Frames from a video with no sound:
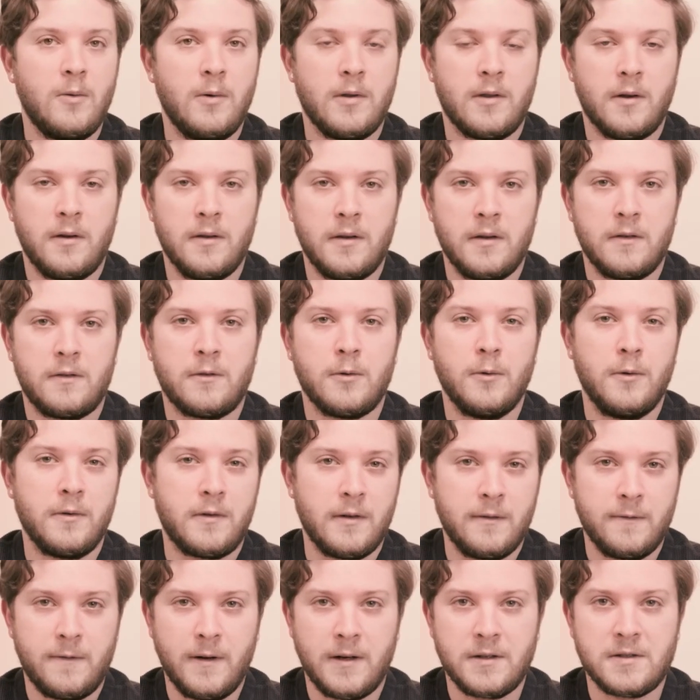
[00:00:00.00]
With all these tools
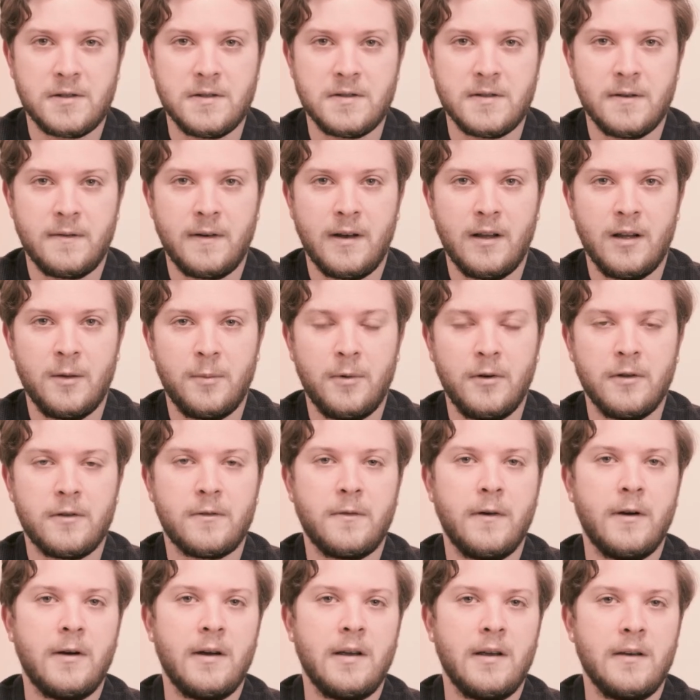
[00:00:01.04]
and functions available, it's
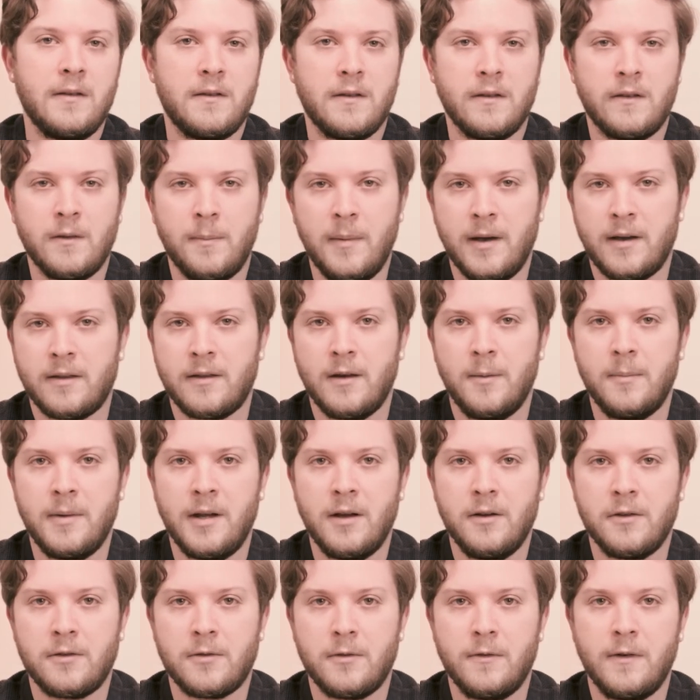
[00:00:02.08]
very easy to make
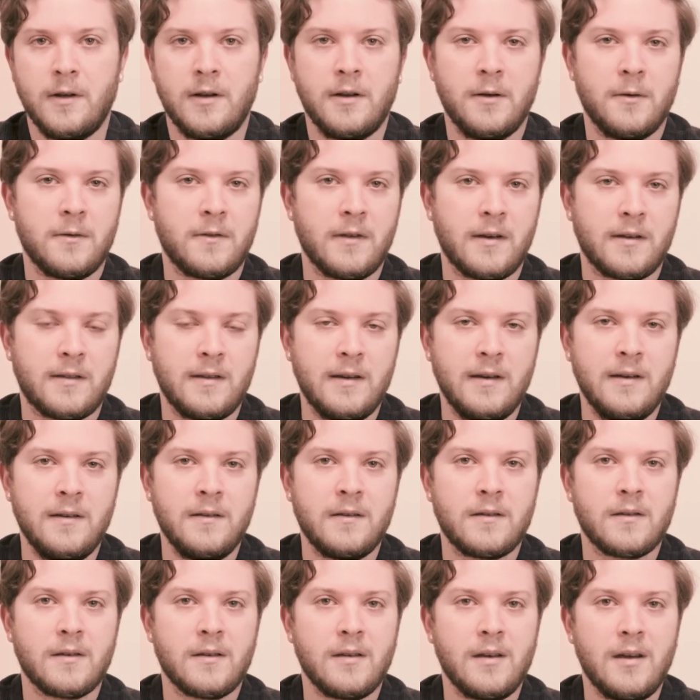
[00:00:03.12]
thumbnails for videos like
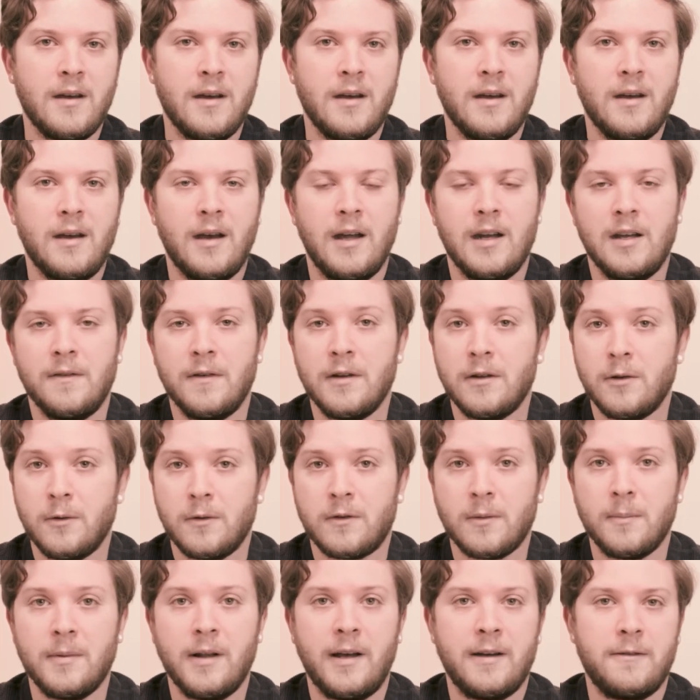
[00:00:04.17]
these, and even do
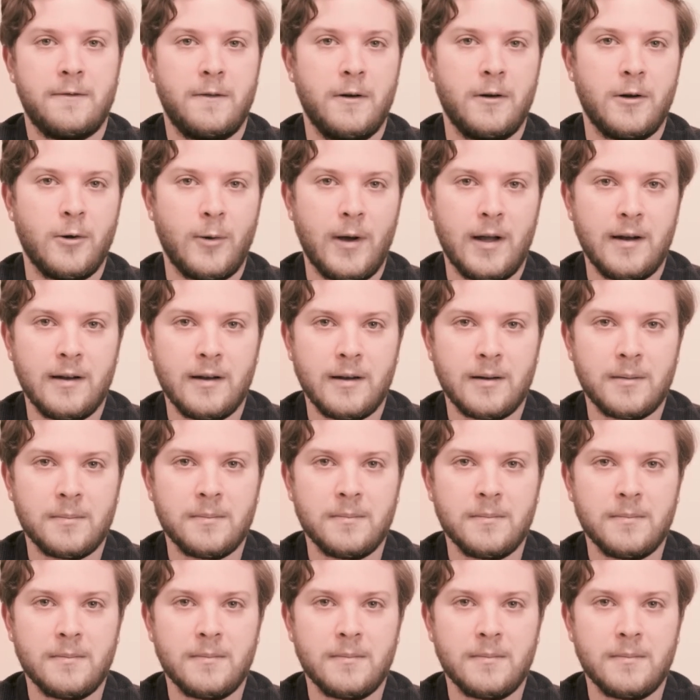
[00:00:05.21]
some light photo editing.